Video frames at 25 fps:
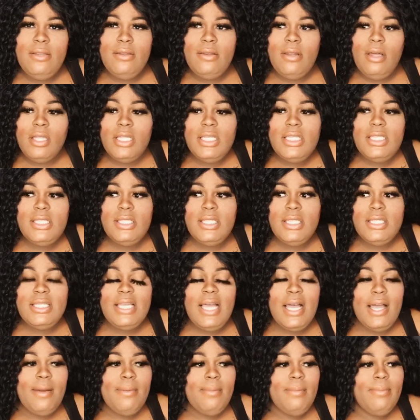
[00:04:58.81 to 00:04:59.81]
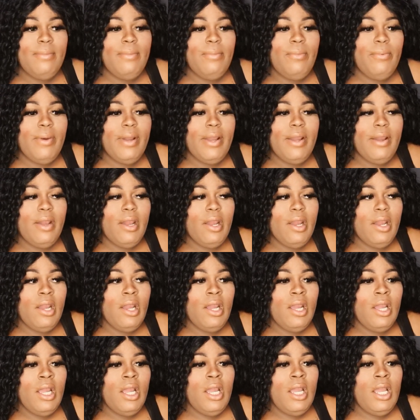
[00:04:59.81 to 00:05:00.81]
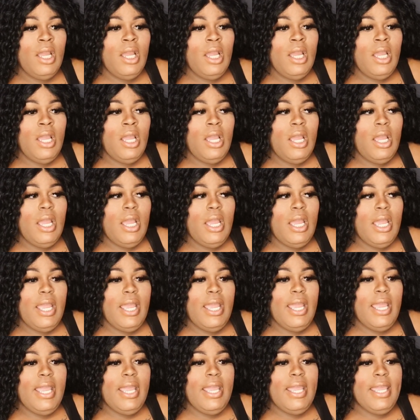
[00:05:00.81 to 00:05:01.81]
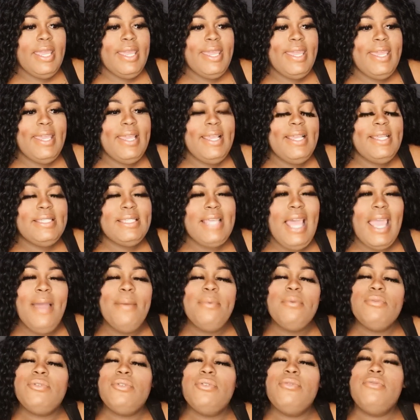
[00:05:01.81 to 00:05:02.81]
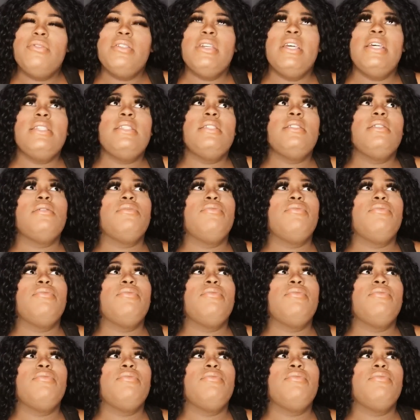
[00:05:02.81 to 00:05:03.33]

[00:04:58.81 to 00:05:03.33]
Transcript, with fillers: You know, this is the time where he's able to just